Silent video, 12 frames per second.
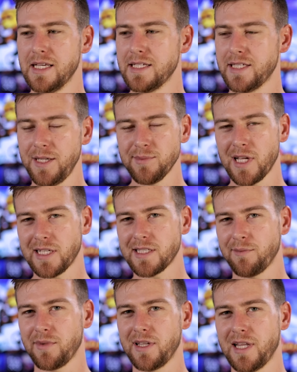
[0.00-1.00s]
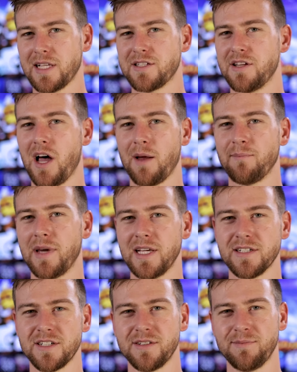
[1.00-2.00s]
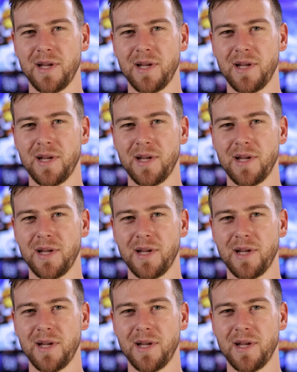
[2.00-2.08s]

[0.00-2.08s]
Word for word: seems like something that's not major,